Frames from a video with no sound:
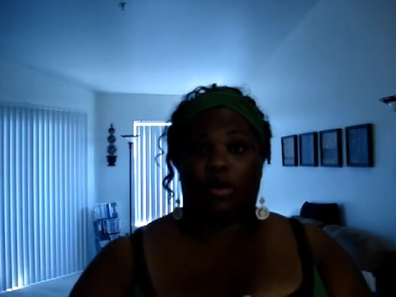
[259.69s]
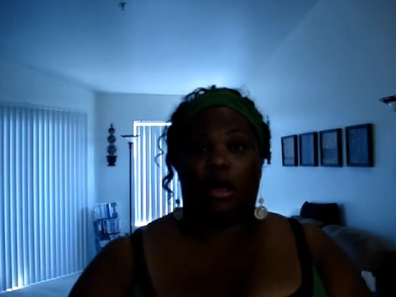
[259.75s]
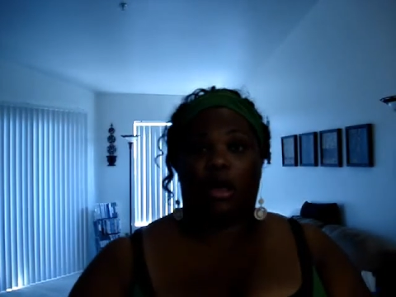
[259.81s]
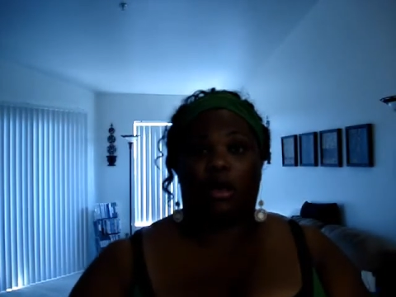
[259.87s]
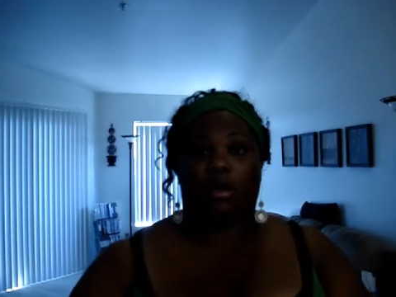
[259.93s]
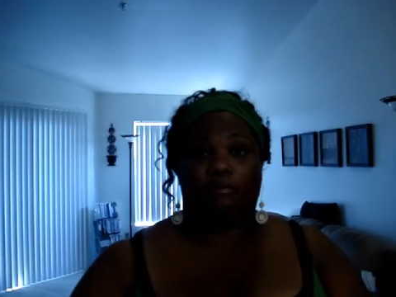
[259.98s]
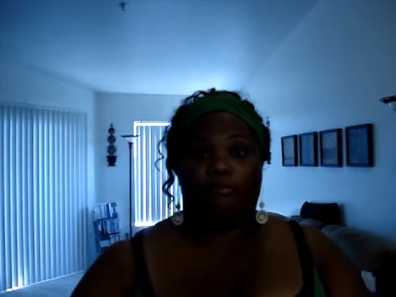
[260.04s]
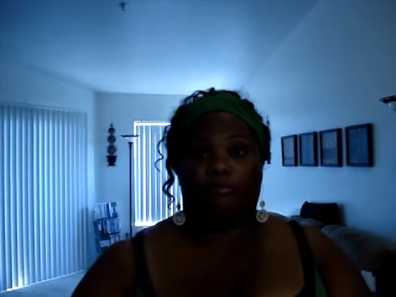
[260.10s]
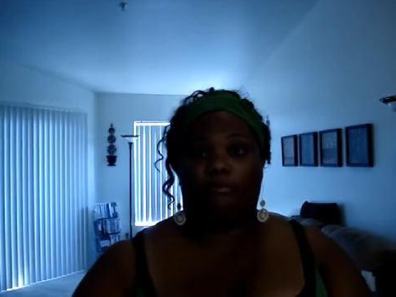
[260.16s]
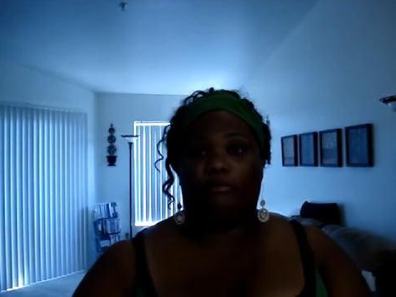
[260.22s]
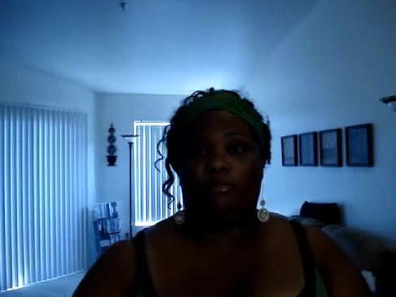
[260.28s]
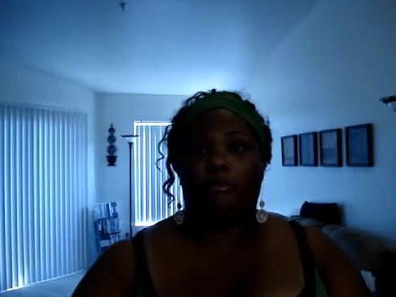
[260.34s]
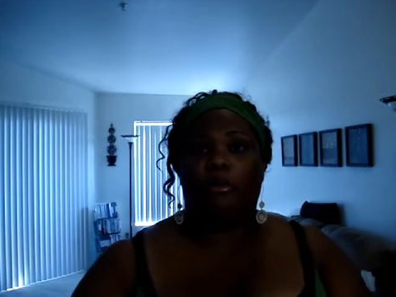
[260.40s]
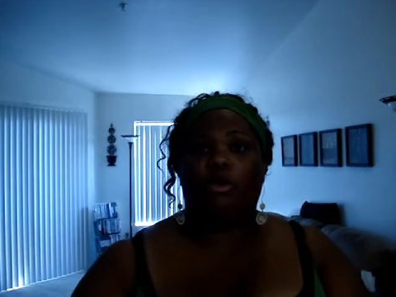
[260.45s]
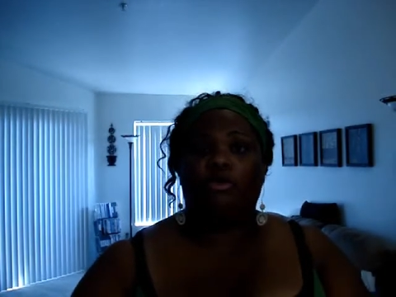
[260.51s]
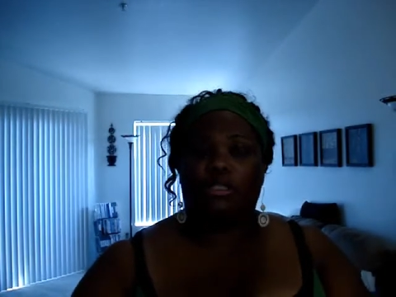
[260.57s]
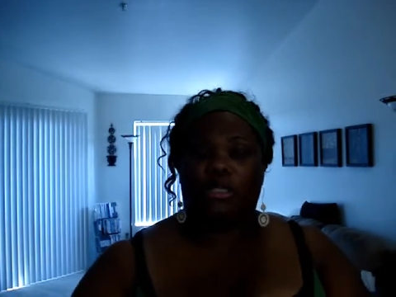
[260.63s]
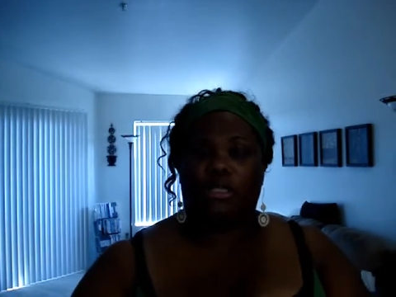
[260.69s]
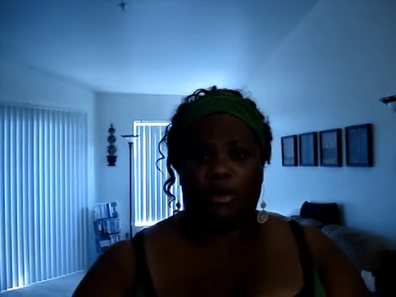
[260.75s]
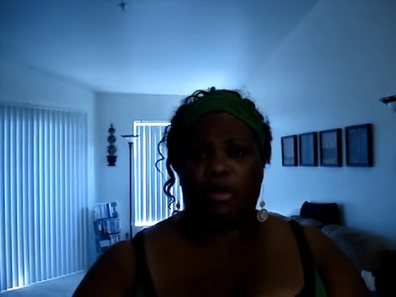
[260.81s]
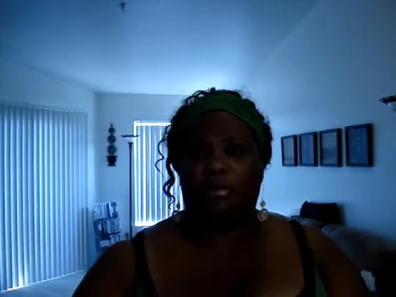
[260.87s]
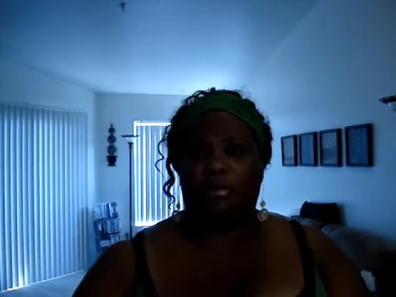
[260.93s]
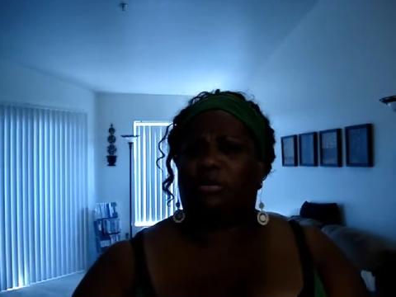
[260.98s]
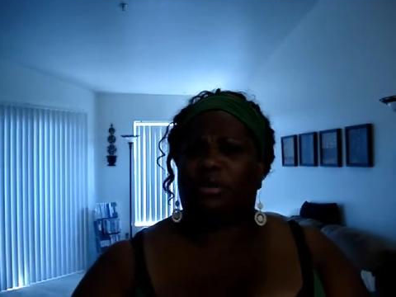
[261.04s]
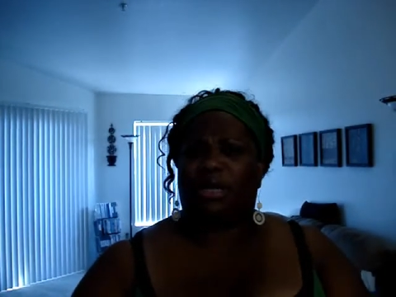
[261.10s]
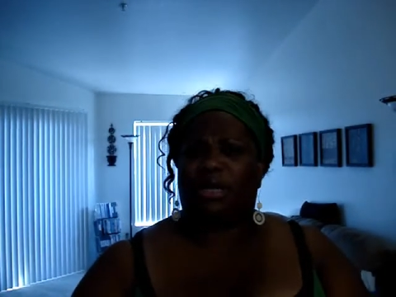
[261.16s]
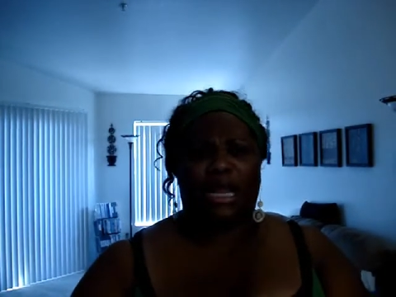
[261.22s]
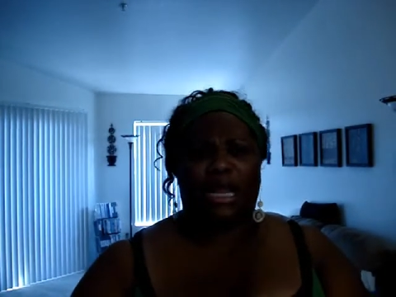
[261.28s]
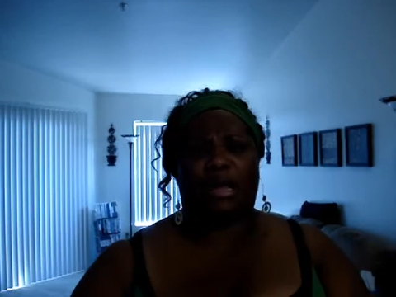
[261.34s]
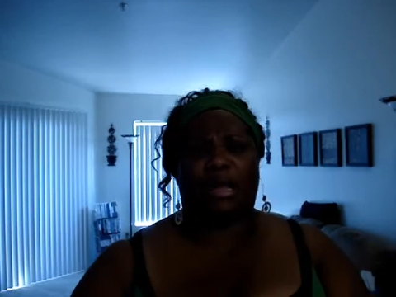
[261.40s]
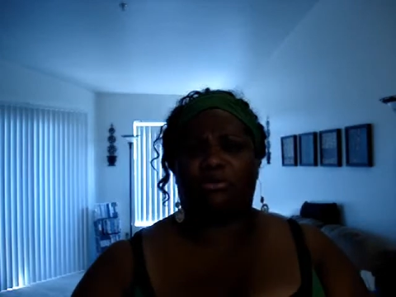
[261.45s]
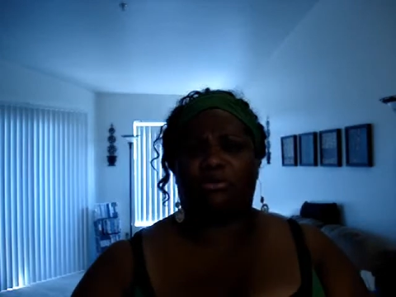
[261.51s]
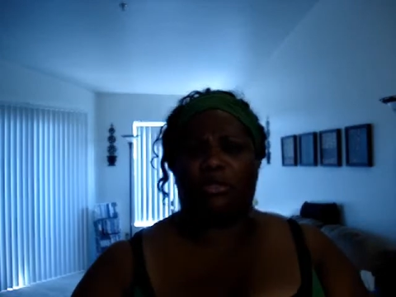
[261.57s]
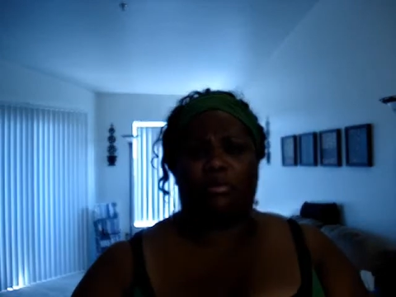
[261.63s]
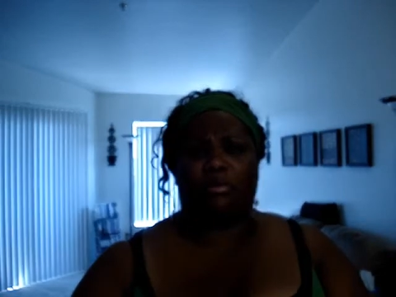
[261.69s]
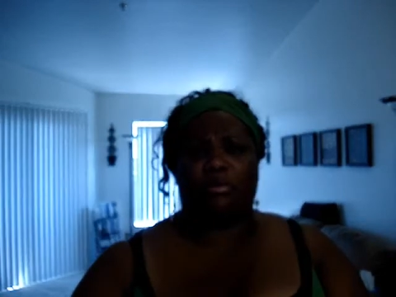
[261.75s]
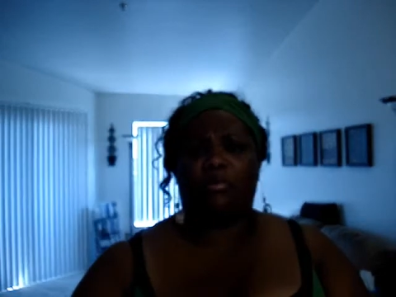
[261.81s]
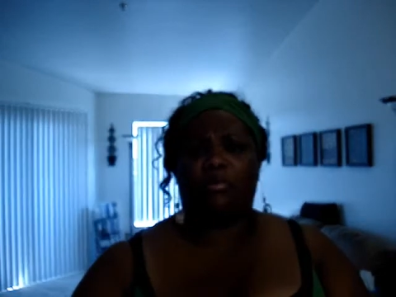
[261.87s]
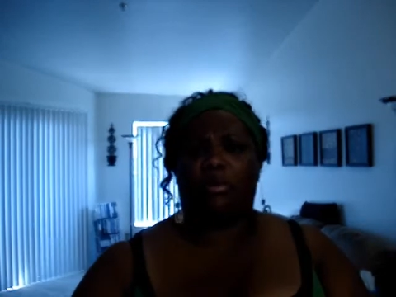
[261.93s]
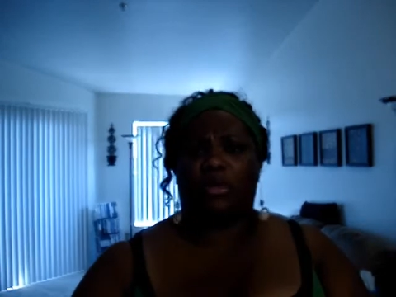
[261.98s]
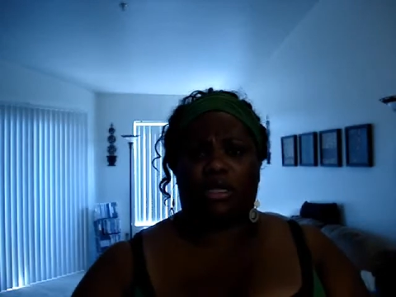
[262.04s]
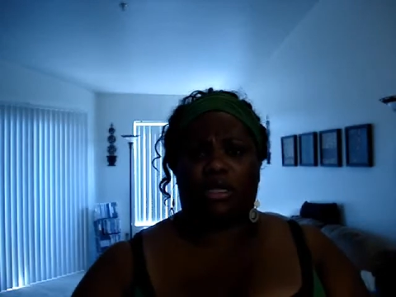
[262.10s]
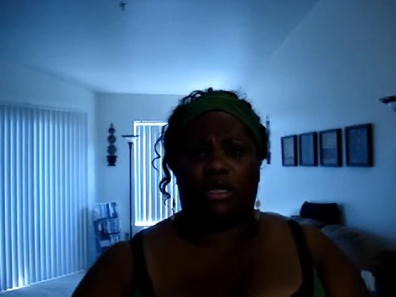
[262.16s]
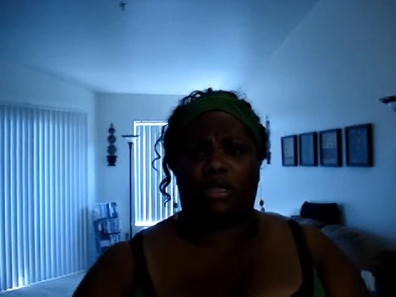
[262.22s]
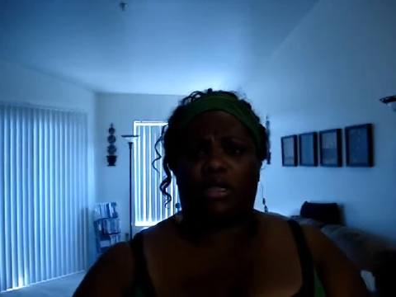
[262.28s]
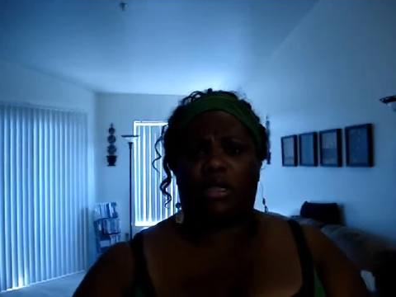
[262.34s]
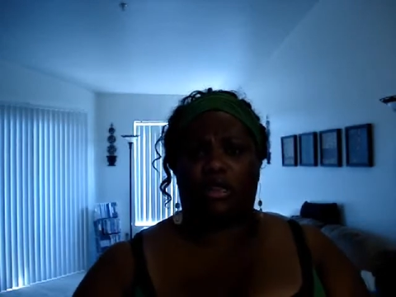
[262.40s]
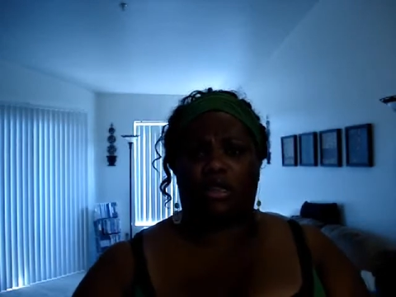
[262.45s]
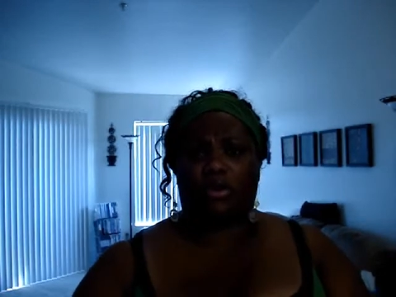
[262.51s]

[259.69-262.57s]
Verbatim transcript: Um, most people, 99% of the people in the,